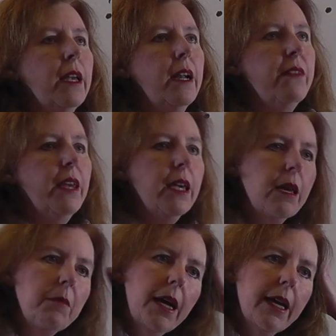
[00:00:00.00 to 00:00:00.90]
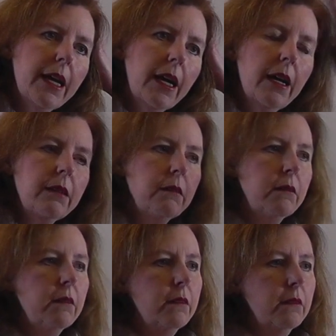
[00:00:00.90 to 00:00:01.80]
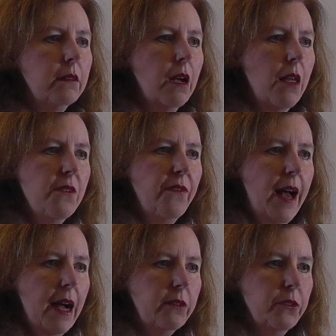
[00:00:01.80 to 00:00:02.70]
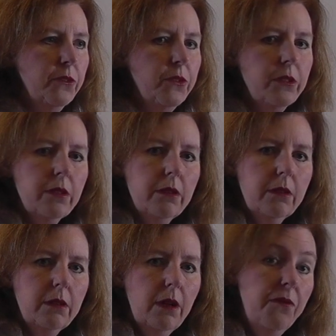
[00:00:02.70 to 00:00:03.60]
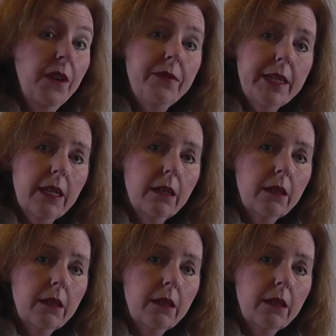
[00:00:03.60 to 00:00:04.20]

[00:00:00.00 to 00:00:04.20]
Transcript: and I think in my head other factors of 50.